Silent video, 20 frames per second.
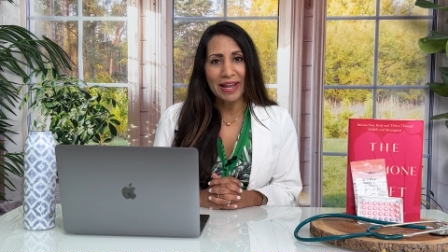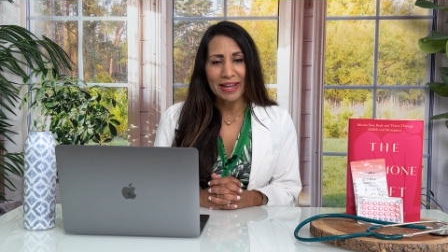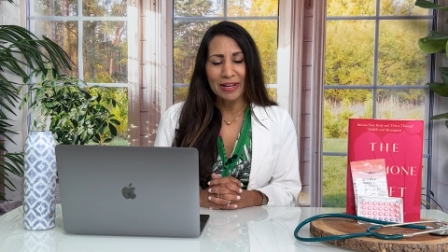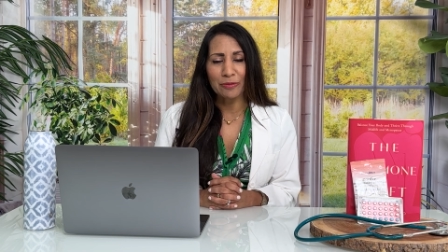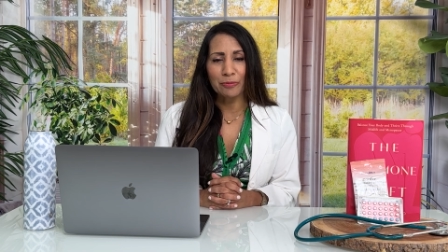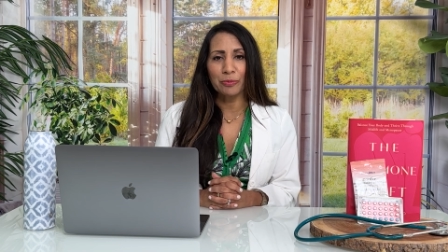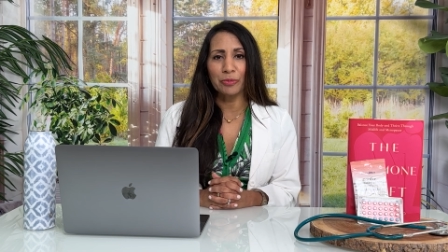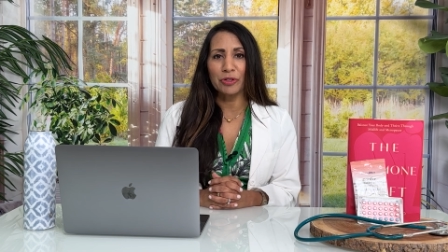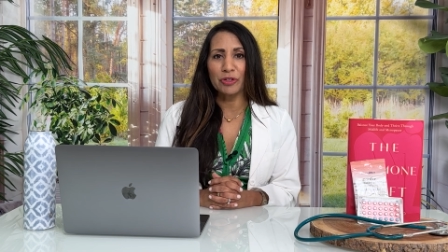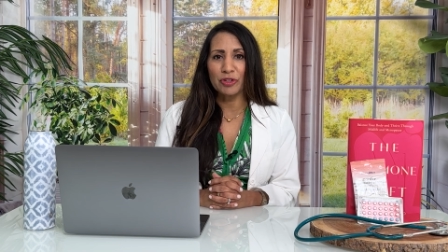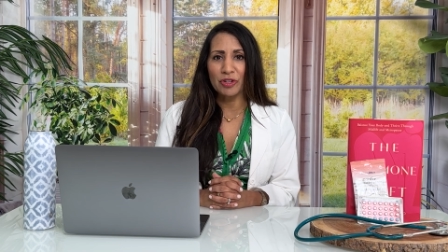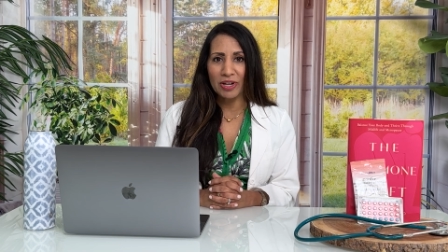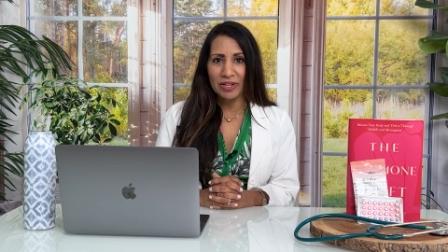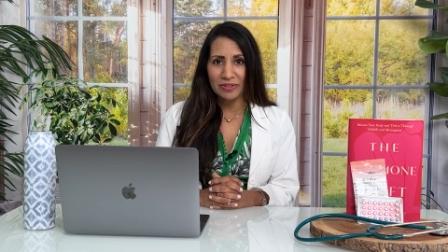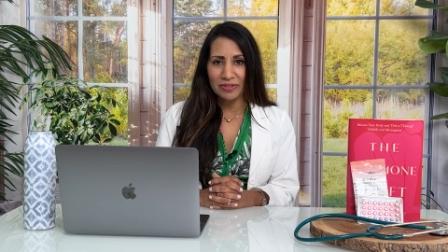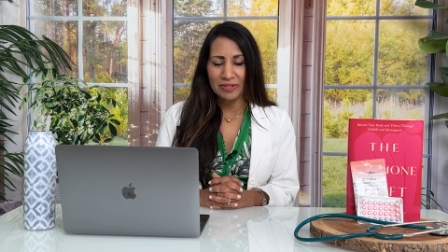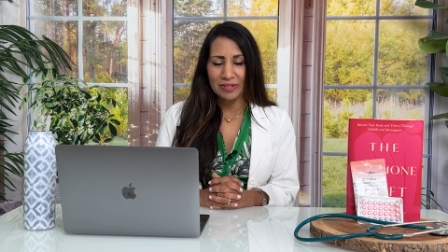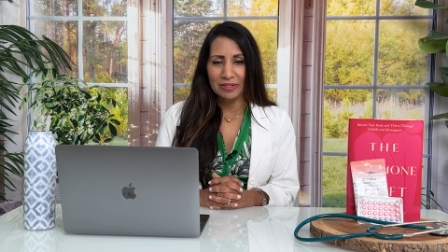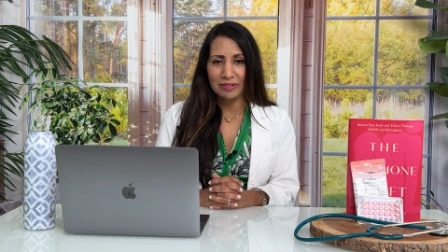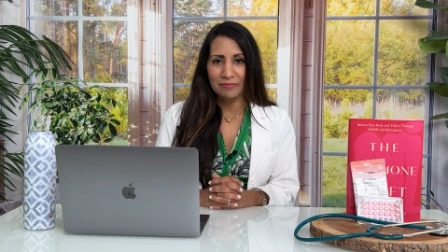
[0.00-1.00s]
and
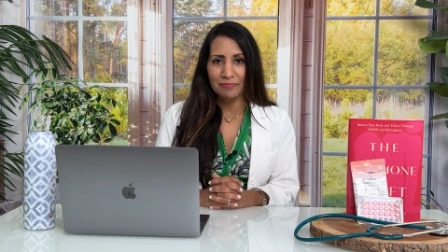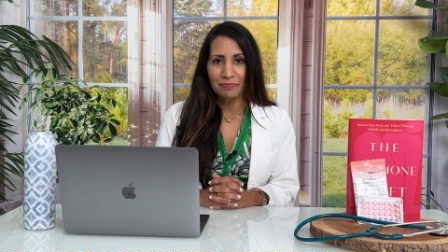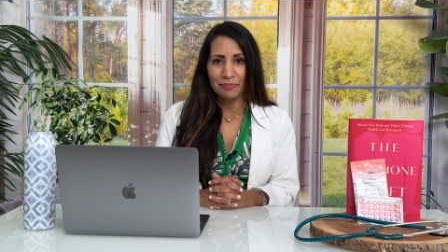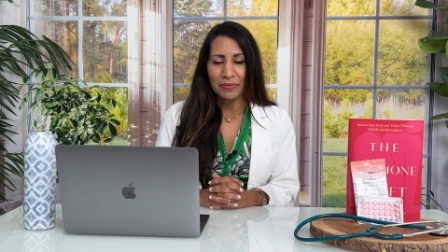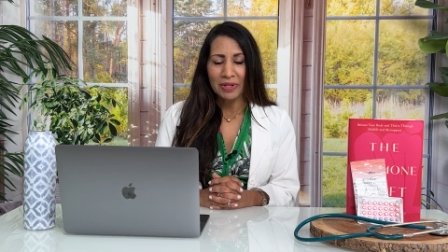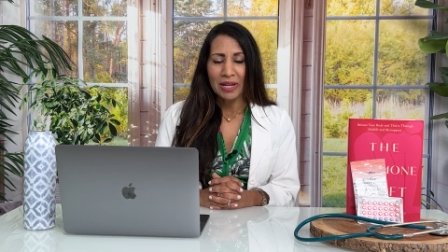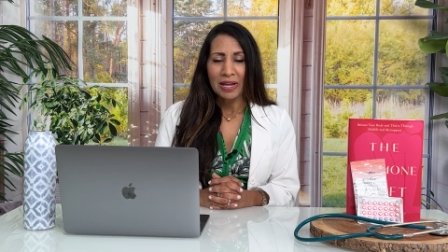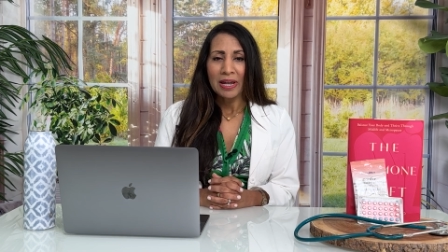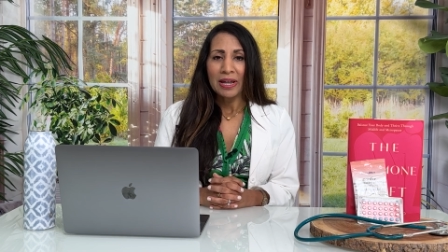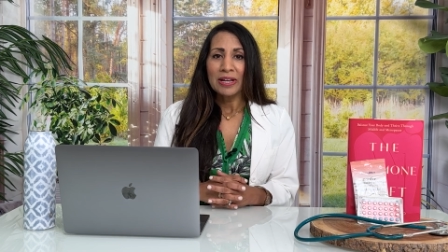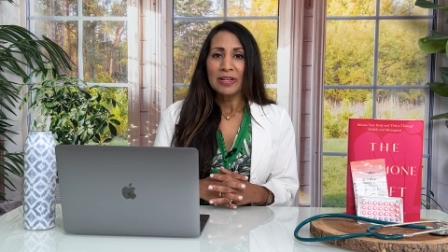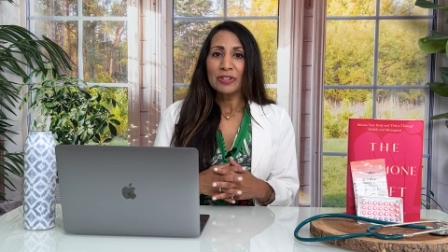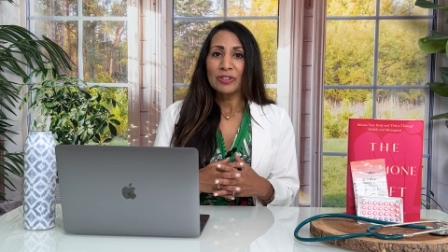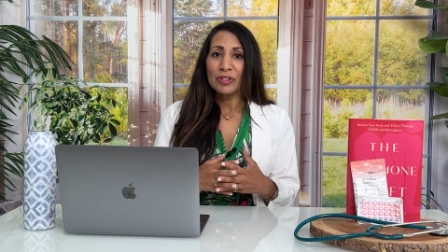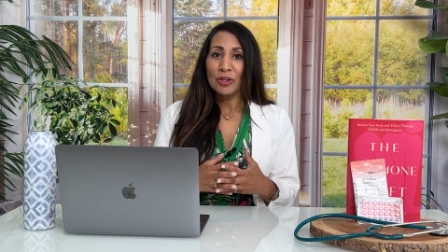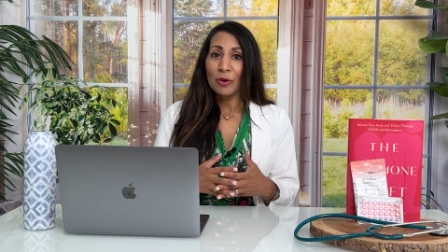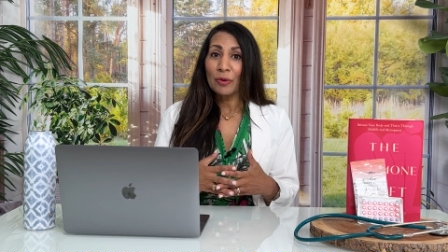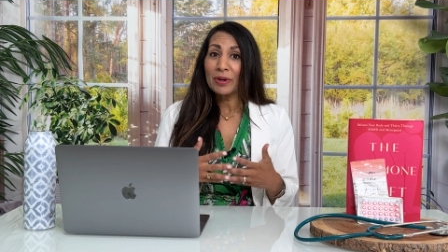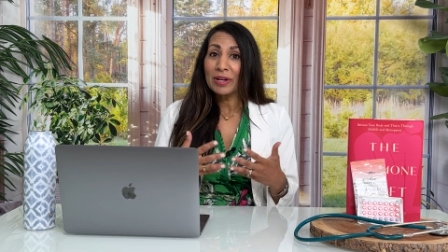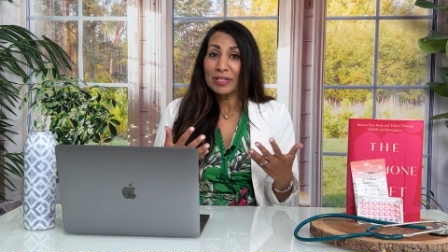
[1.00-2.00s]
progestin.
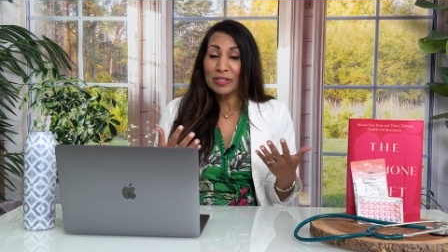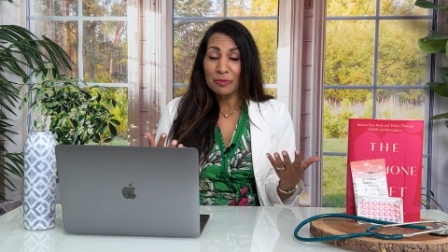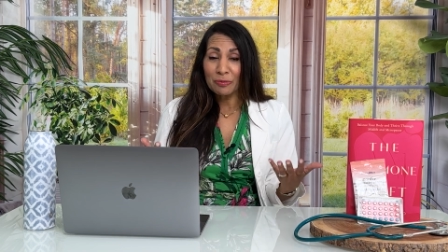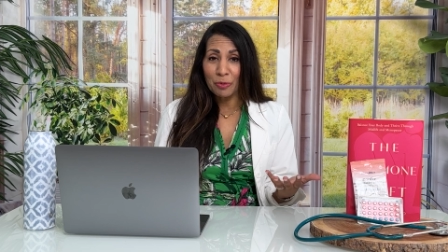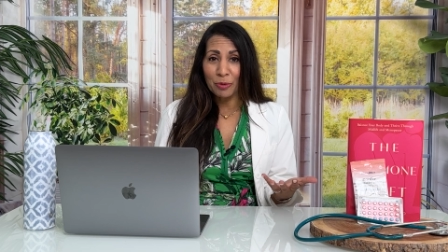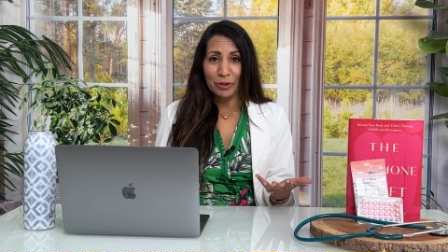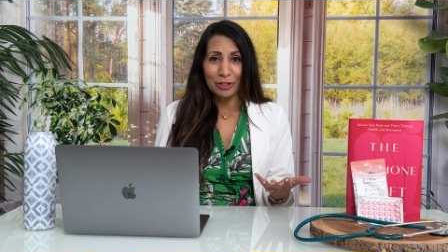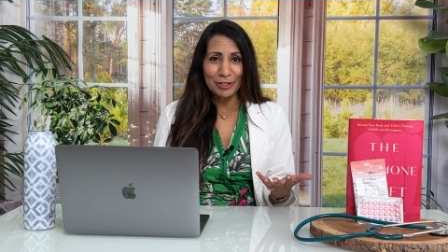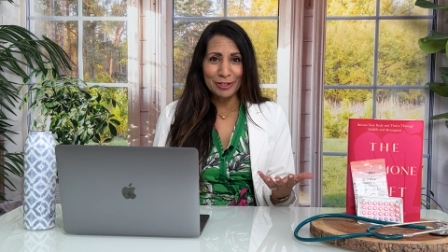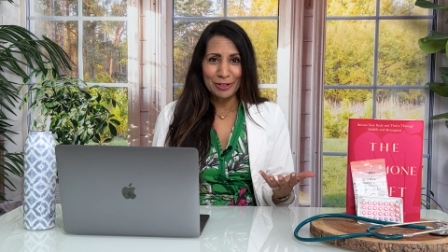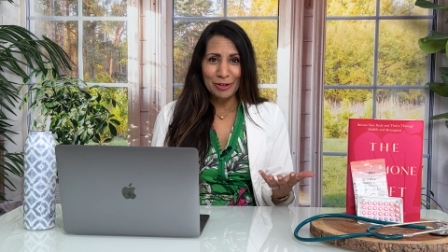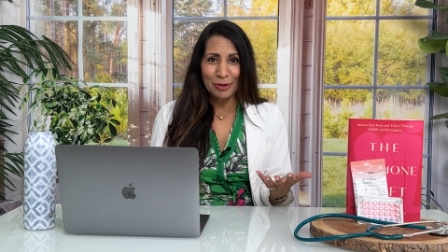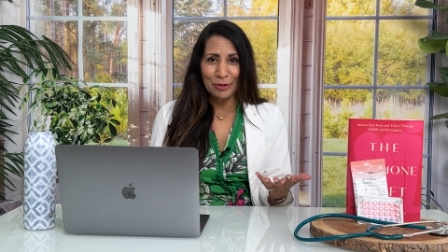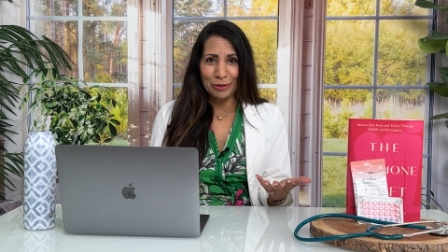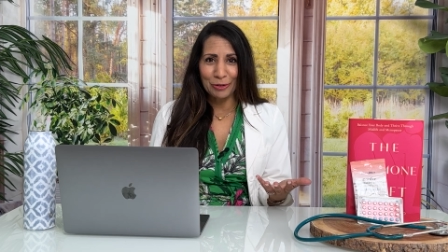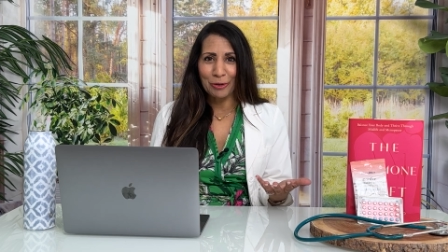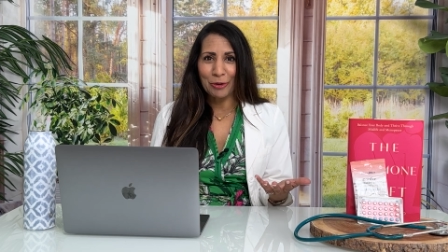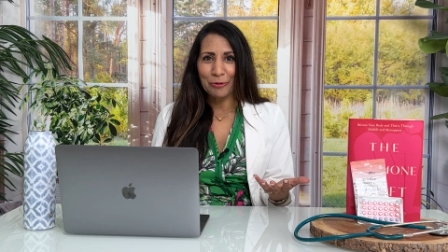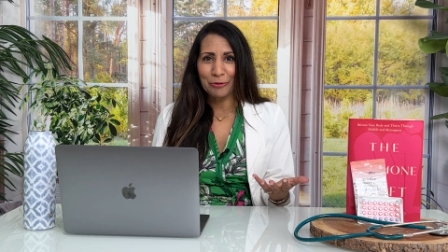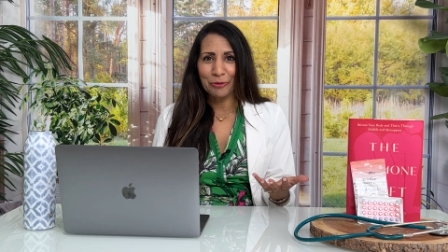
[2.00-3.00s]
So it's important to know
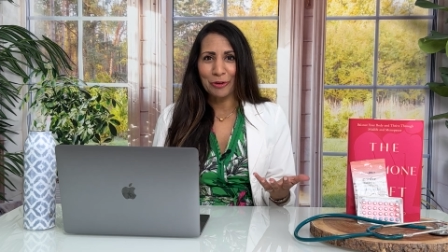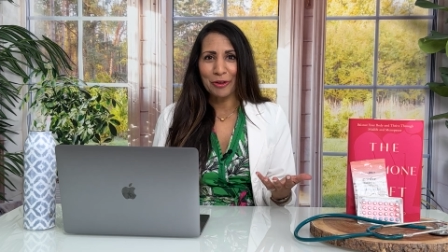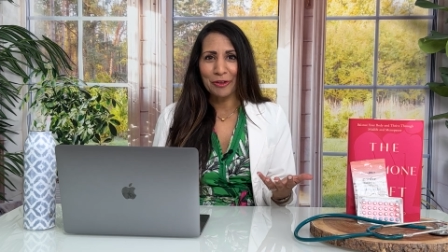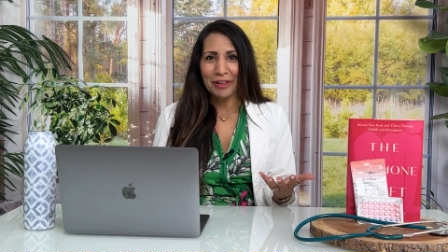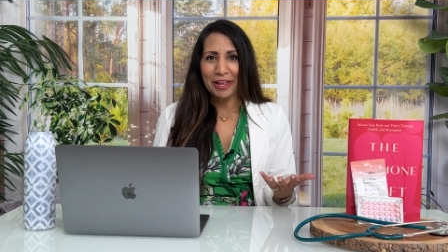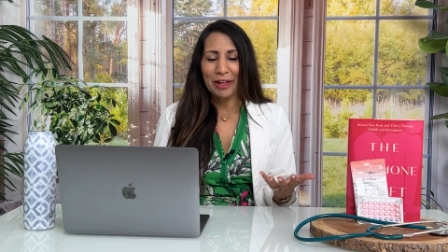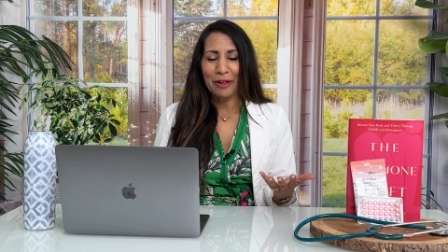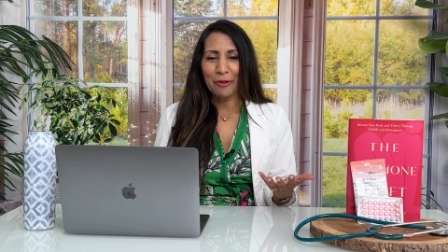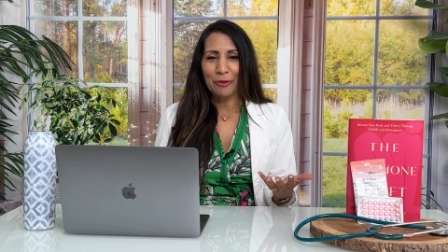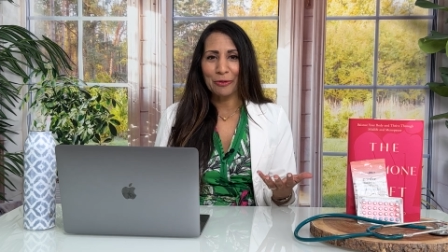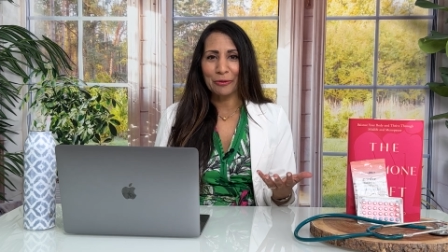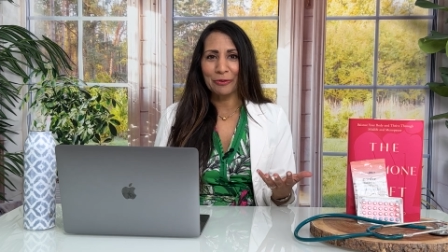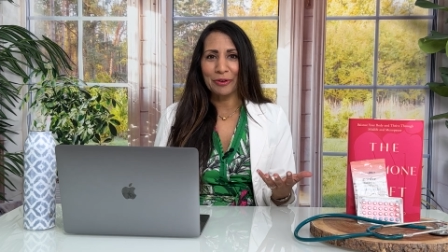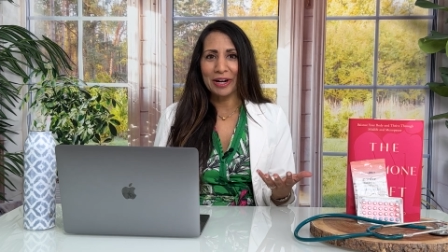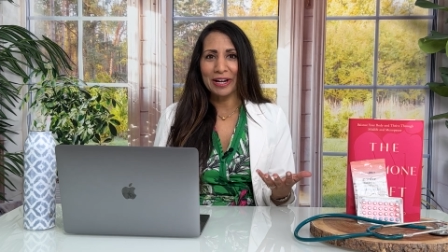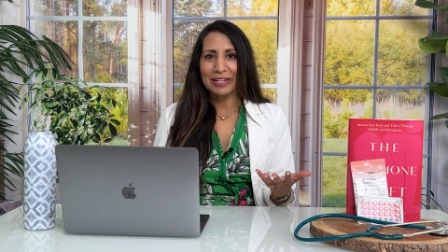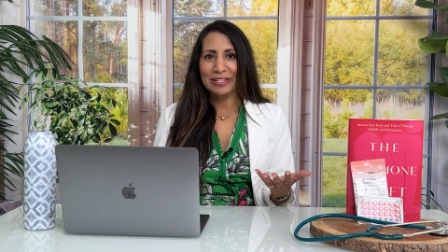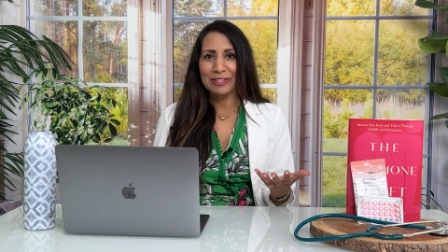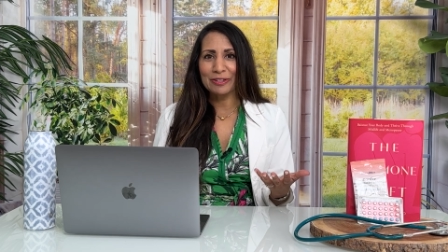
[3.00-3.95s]
your overall health, right?